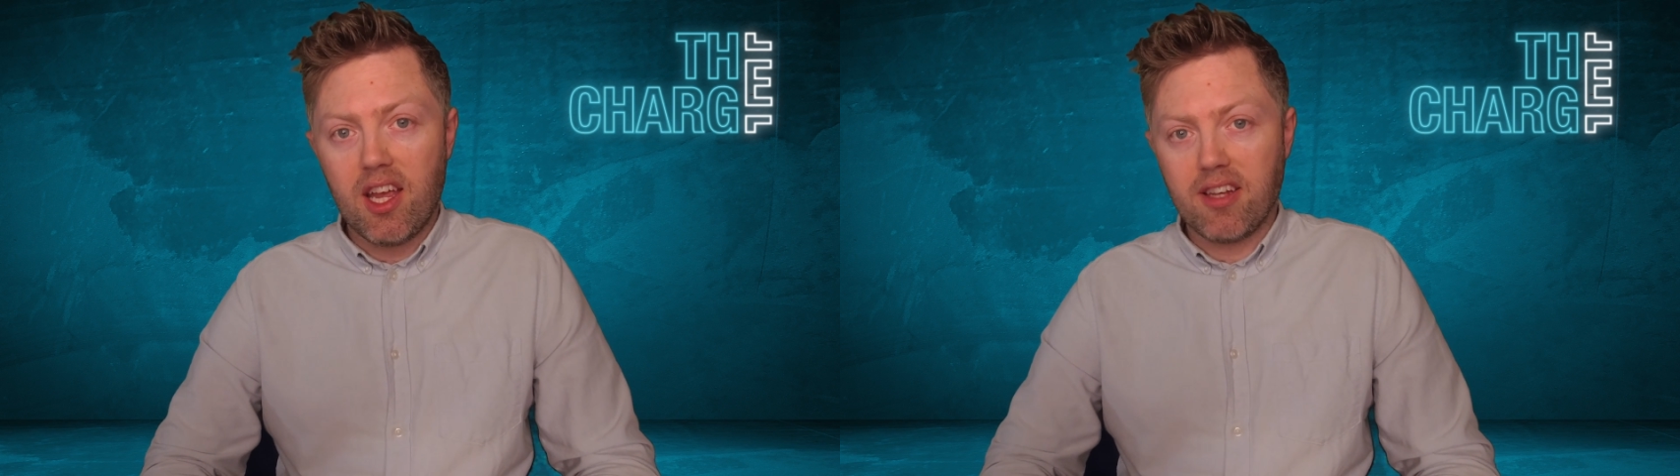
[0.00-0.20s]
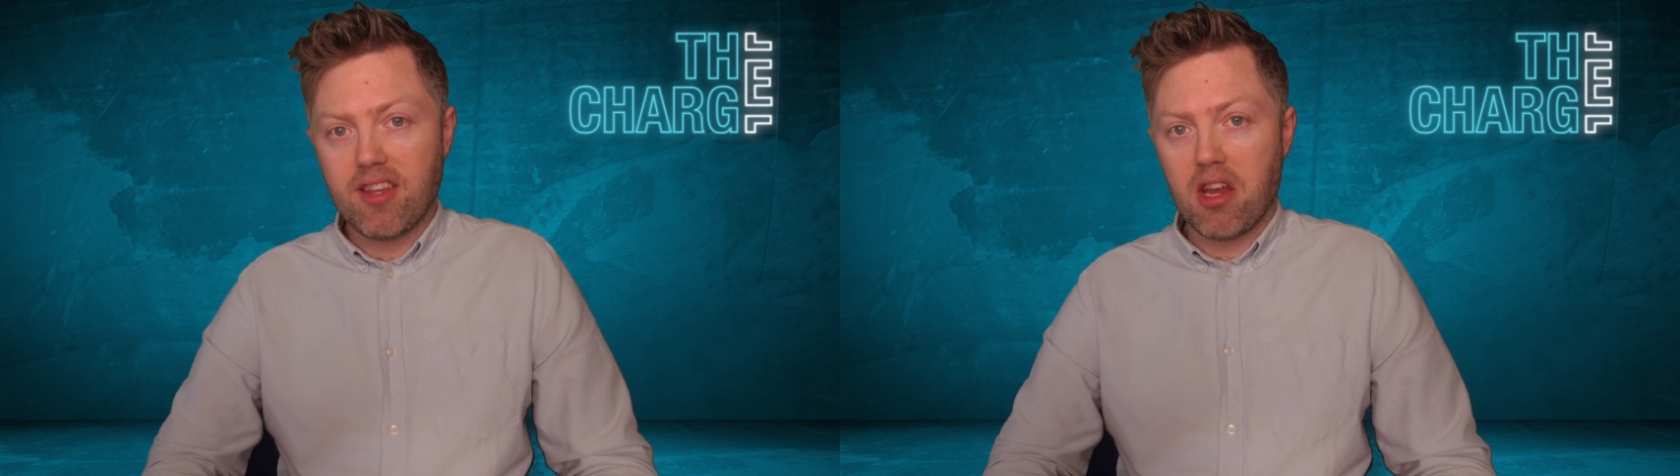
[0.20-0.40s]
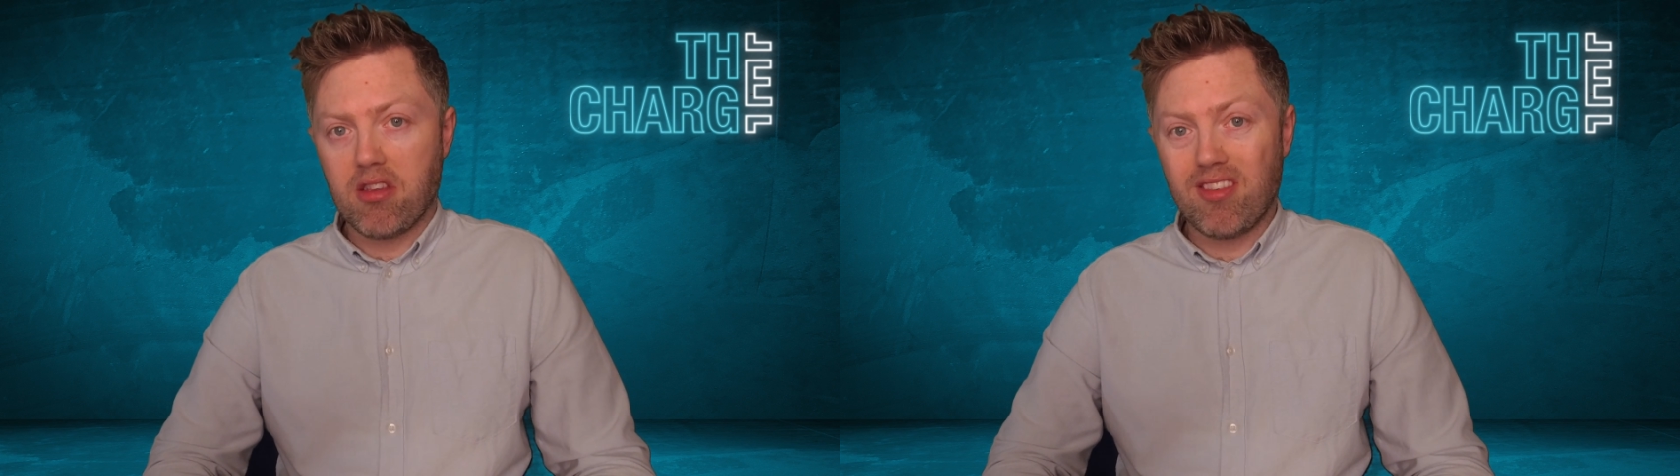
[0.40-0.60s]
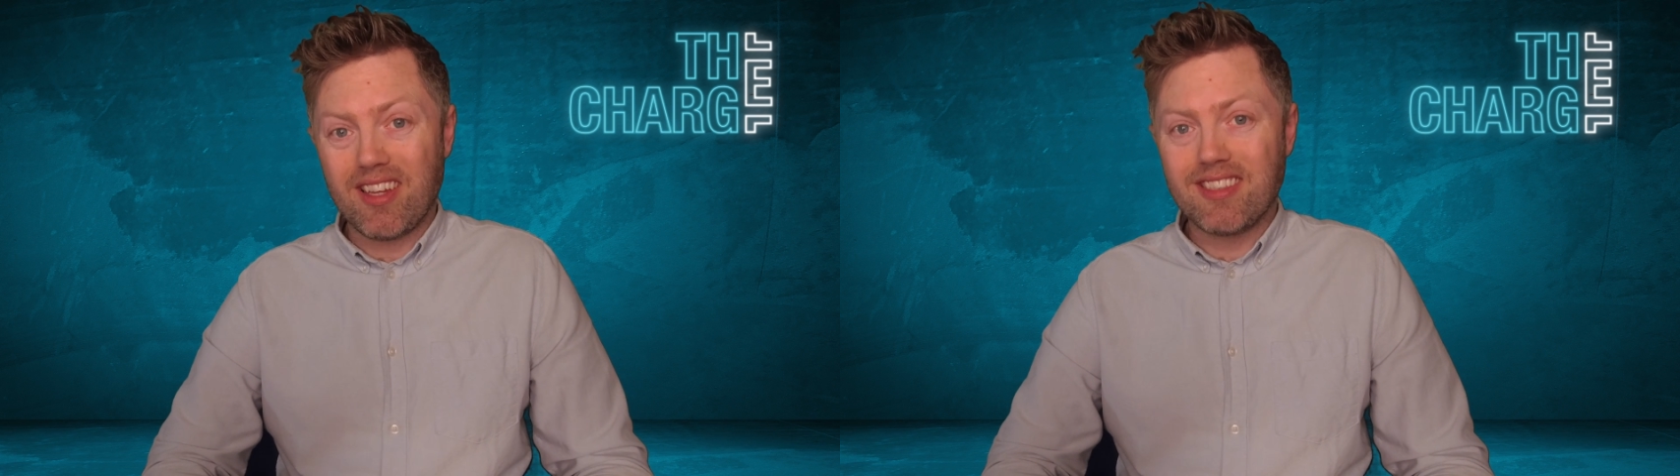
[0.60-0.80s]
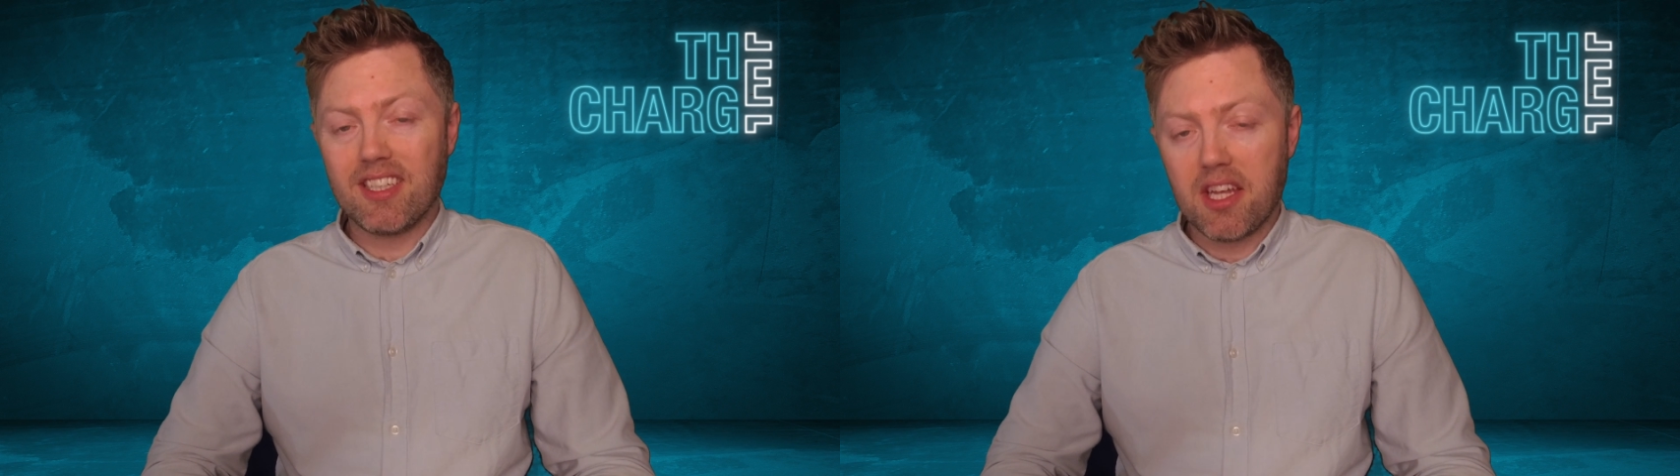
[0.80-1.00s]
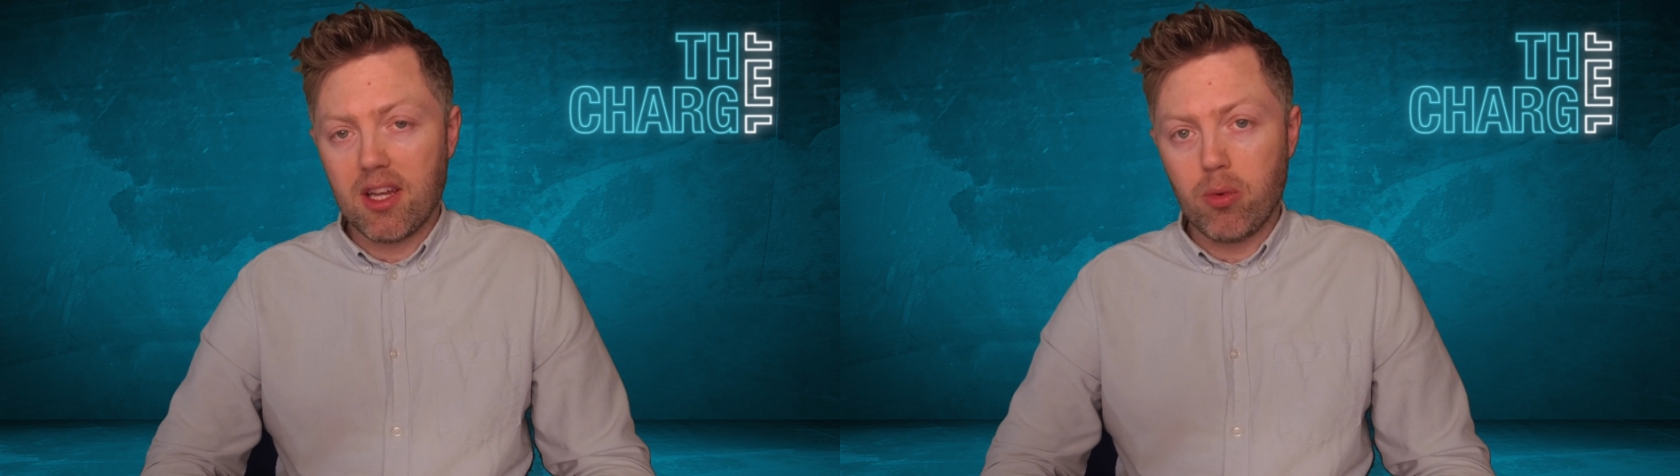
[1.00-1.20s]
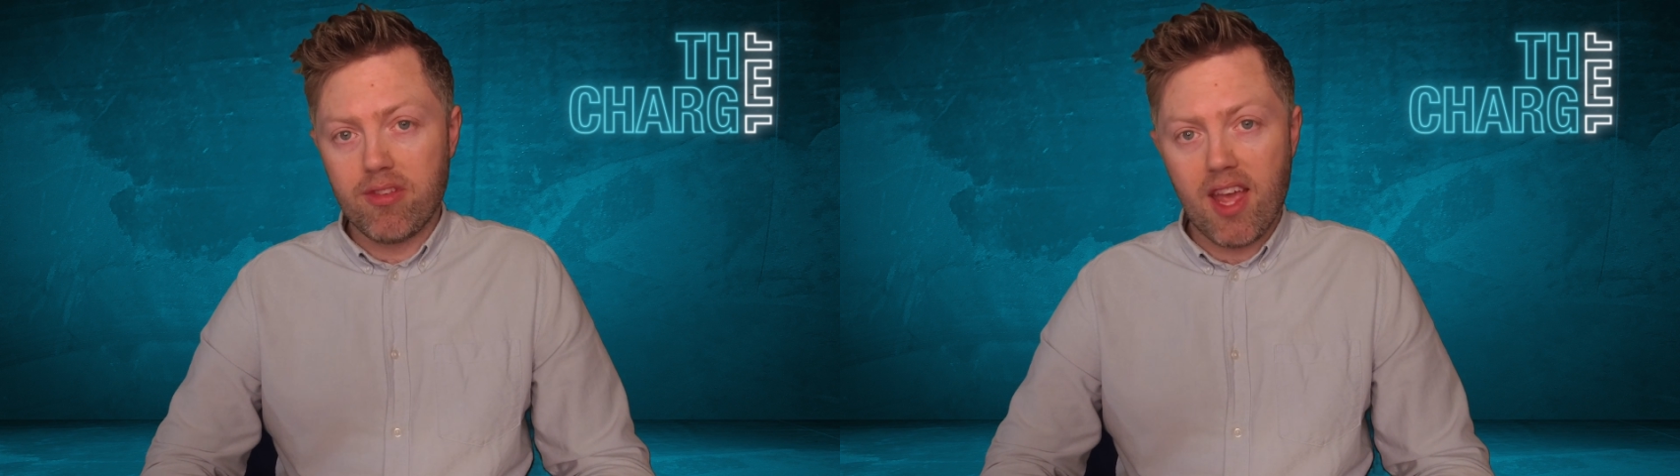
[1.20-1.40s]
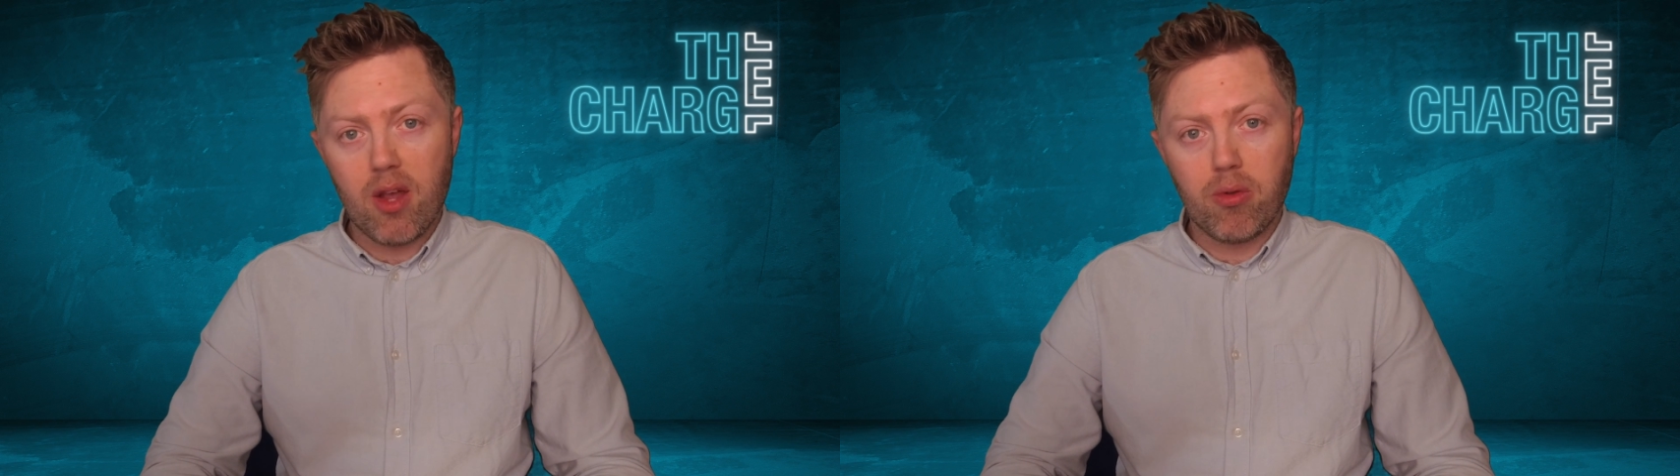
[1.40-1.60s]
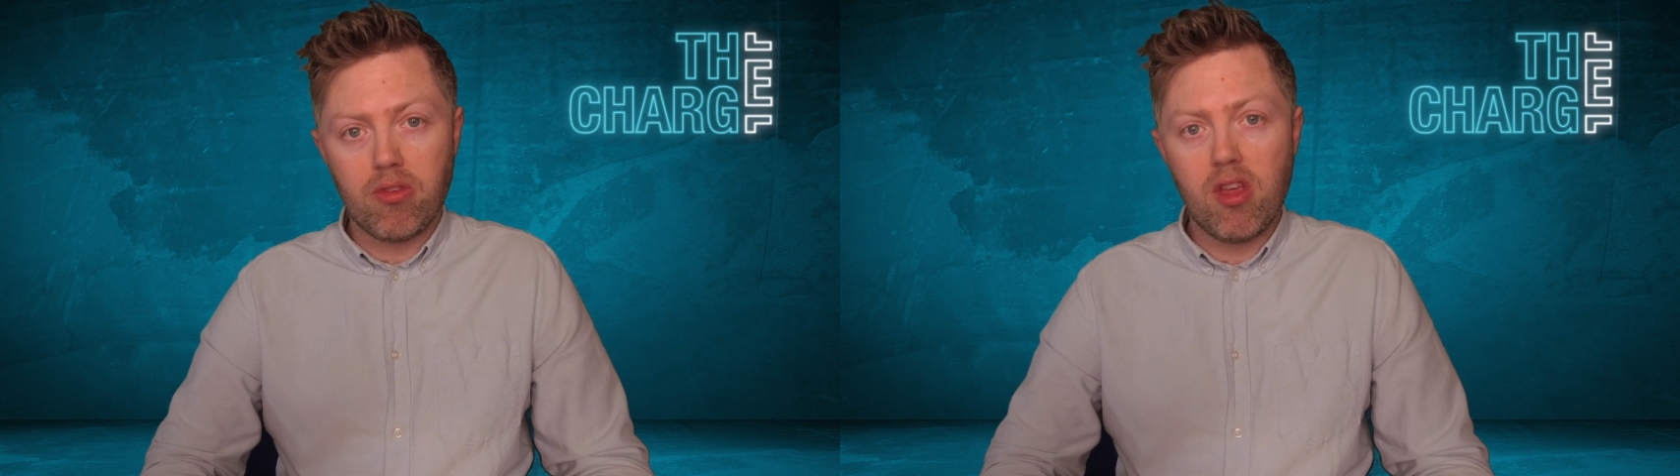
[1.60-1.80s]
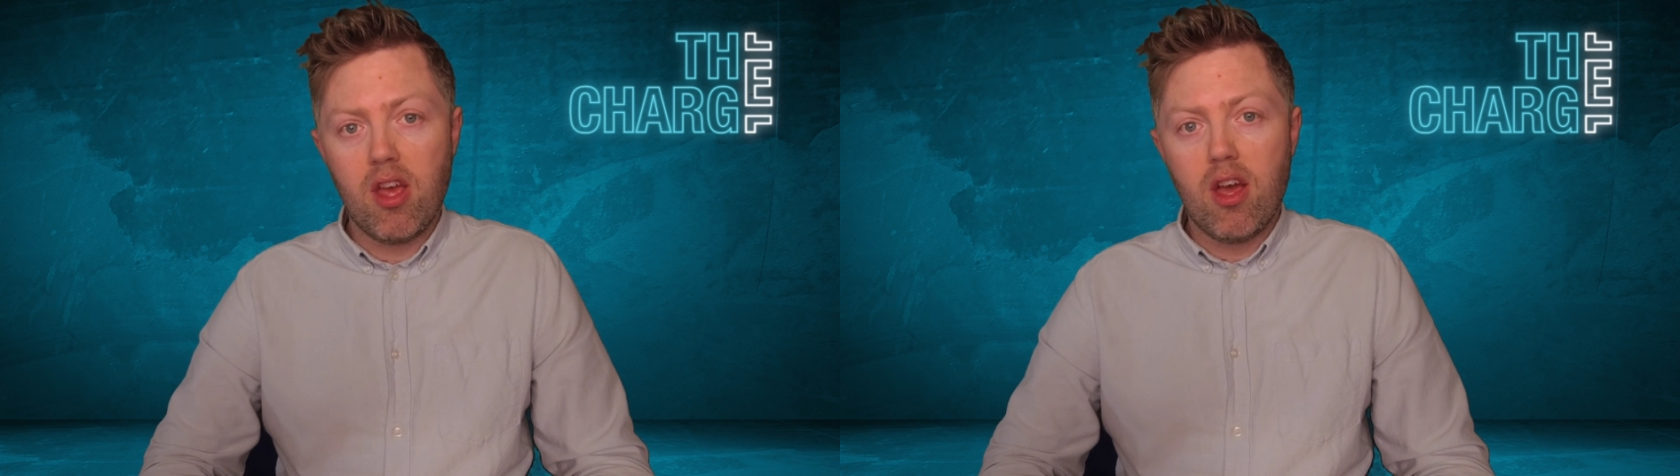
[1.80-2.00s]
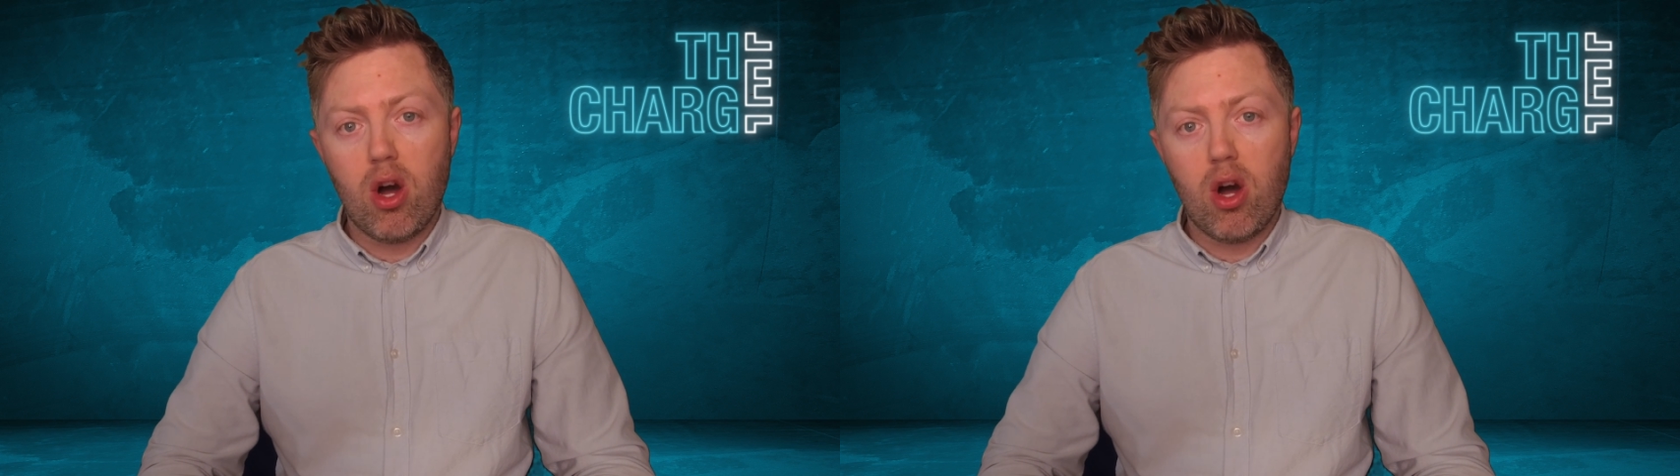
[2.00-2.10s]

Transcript: it takes 60 kilowatt hours